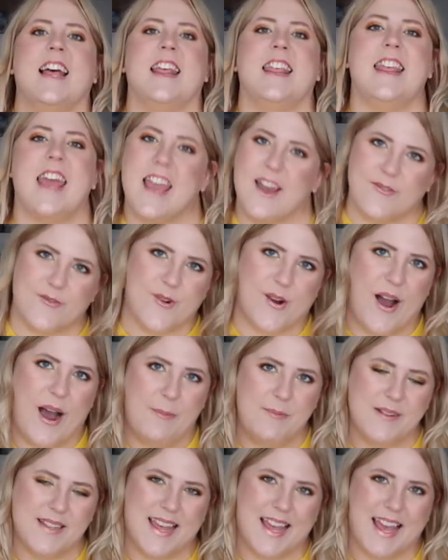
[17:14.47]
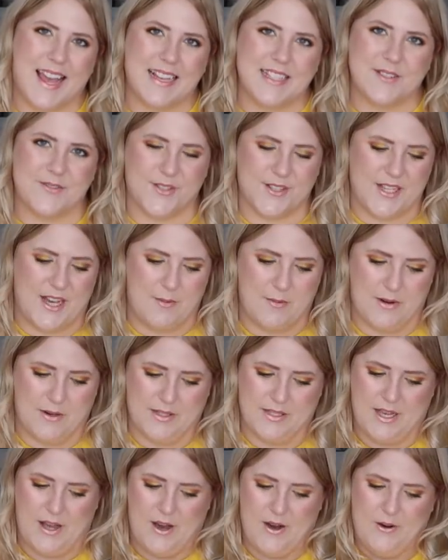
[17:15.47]
They have cropped leggings for
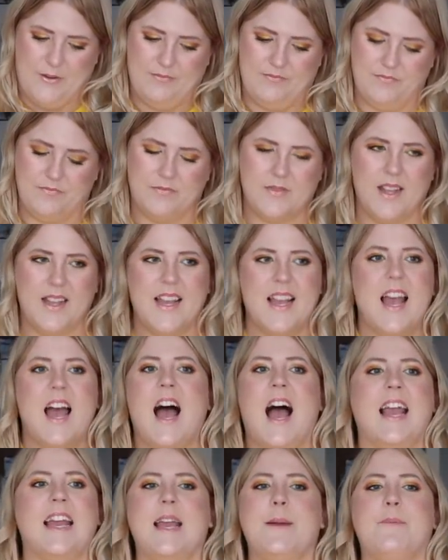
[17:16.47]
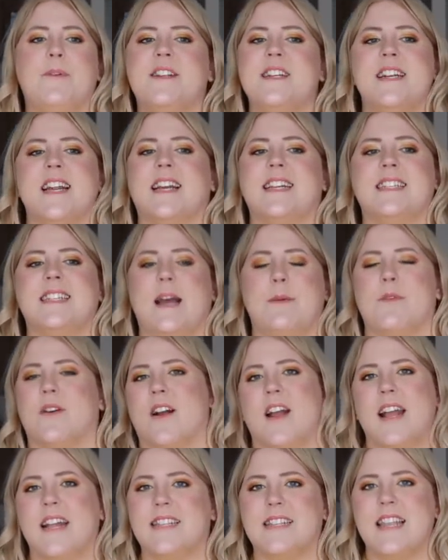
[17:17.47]
summer, so I keep pretending it's
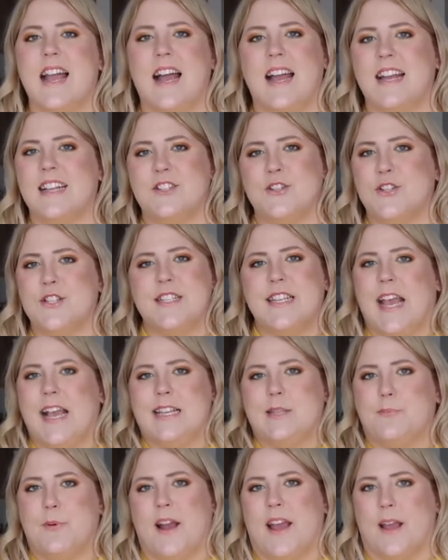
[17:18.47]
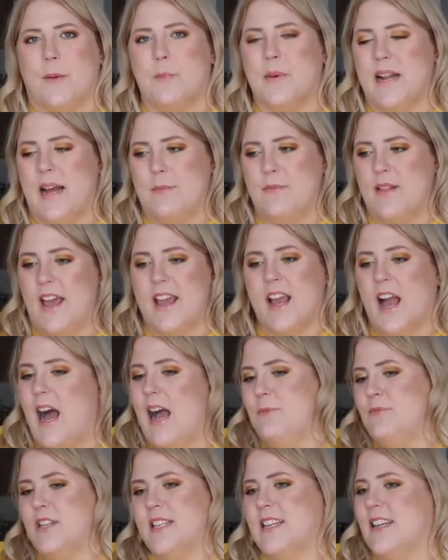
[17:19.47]
summer. It's not, it's just like spring, but I'm like,
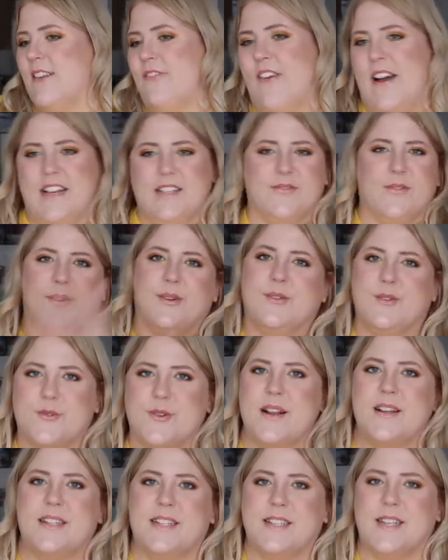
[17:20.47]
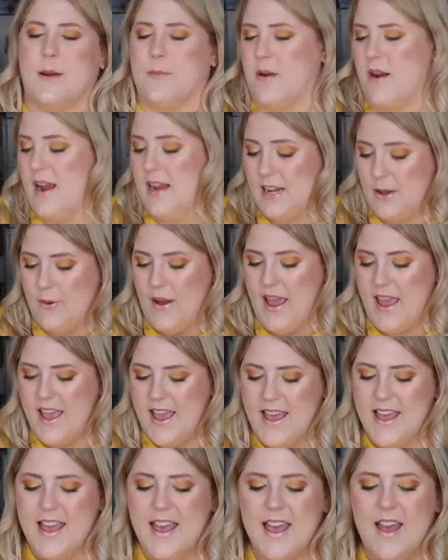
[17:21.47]
I'm just gonna fast forward straight to summer. Anyway,
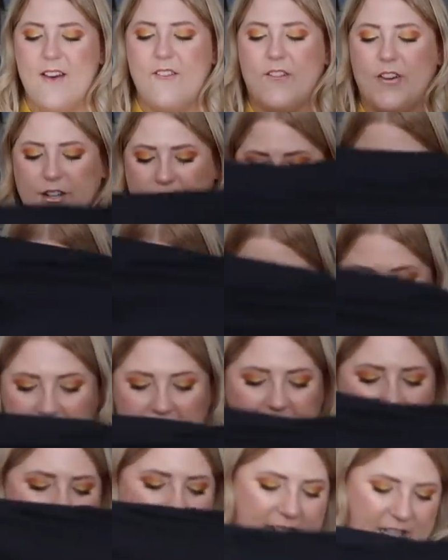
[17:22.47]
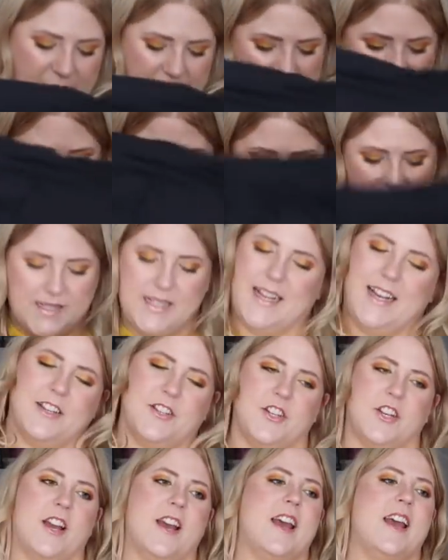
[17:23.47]
for spring slash summer
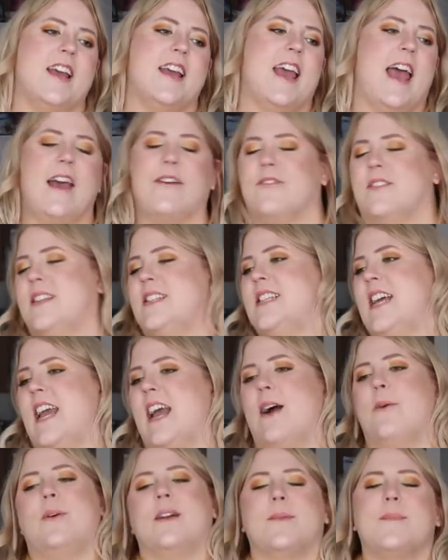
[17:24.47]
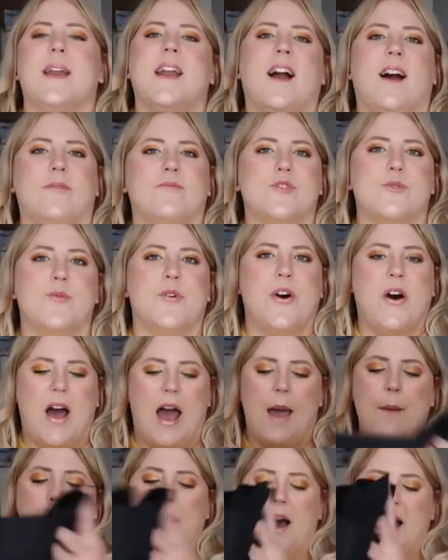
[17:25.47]
slash every day I wanna be comfortable,
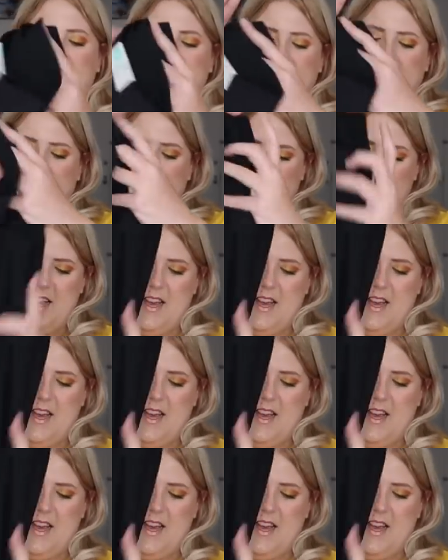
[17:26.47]
I bought